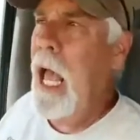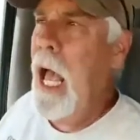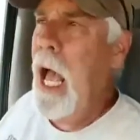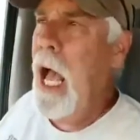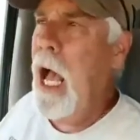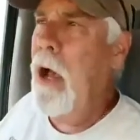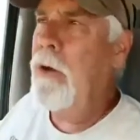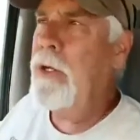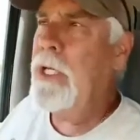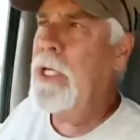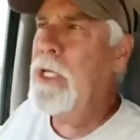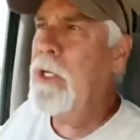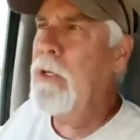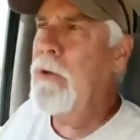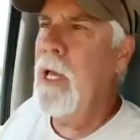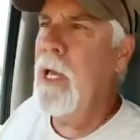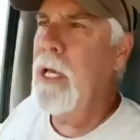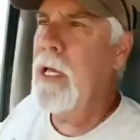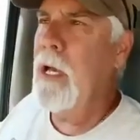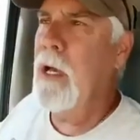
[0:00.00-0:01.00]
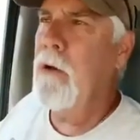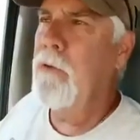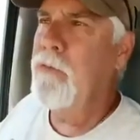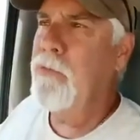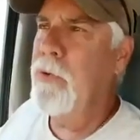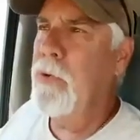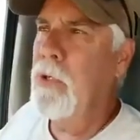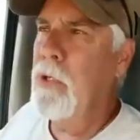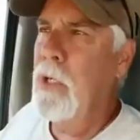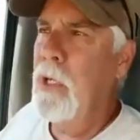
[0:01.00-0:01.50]
How can you
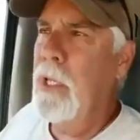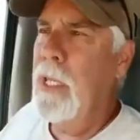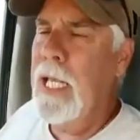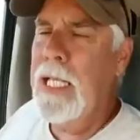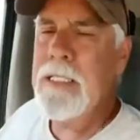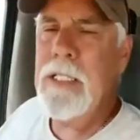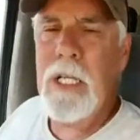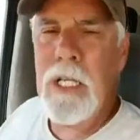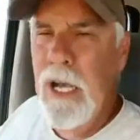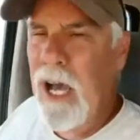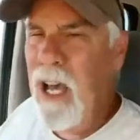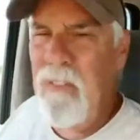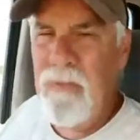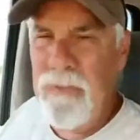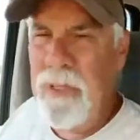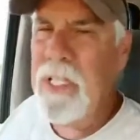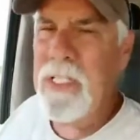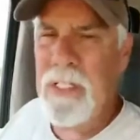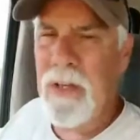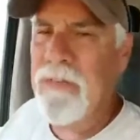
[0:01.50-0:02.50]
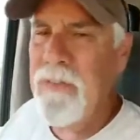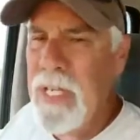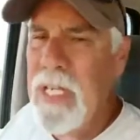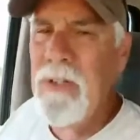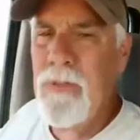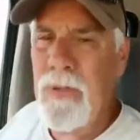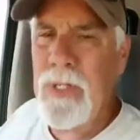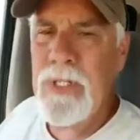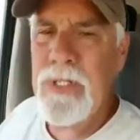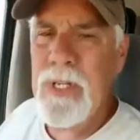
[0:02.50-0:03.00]
have, that's a conflict of
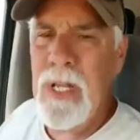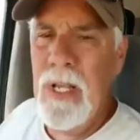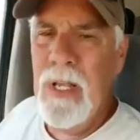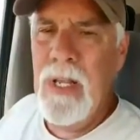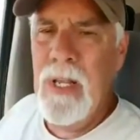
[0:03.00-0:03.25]
interest.